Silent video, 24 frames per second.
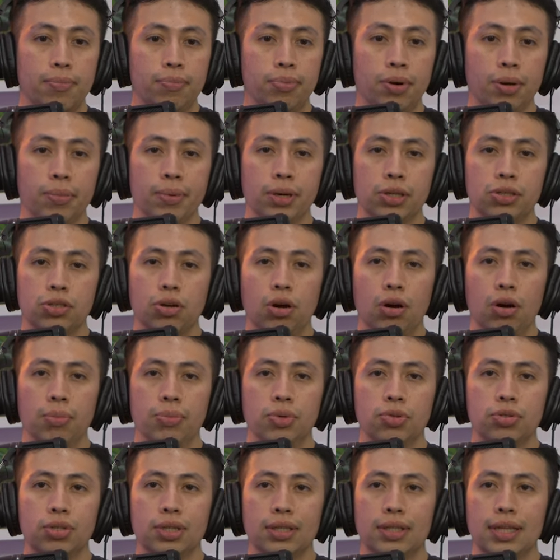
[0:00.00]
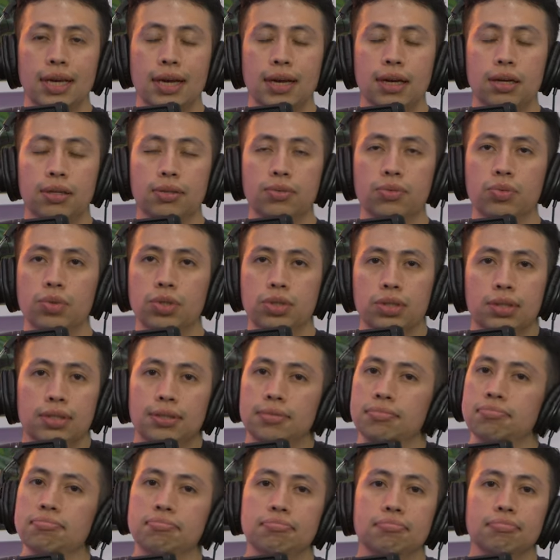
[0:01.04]
pretty much all music that we
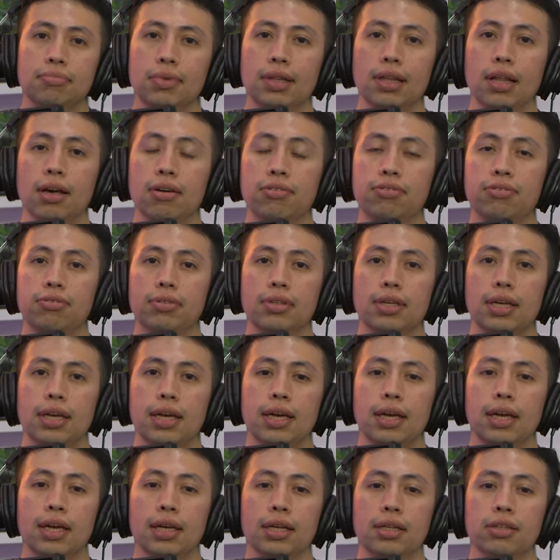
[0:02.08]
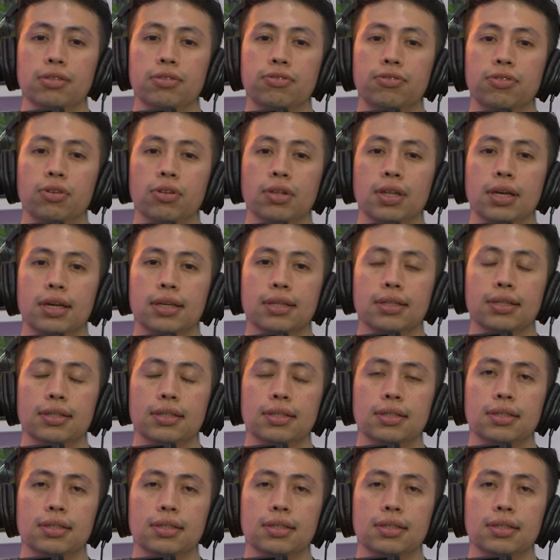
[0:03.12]
just love and feel like